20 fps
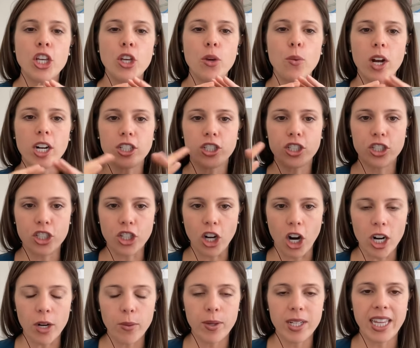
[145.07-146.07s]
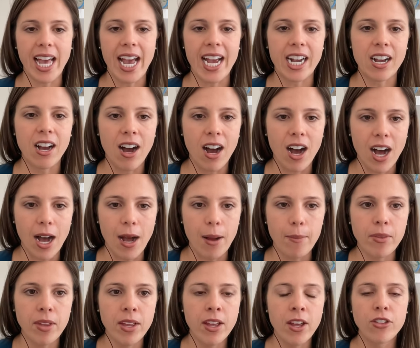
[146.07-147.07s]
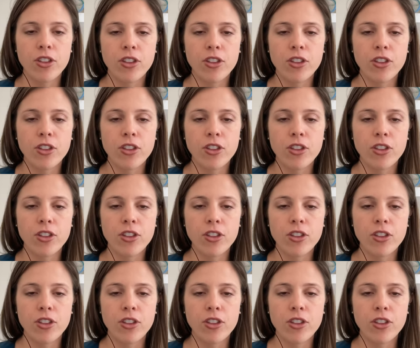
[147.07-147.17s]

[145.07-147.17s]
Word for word: you want to start with that calm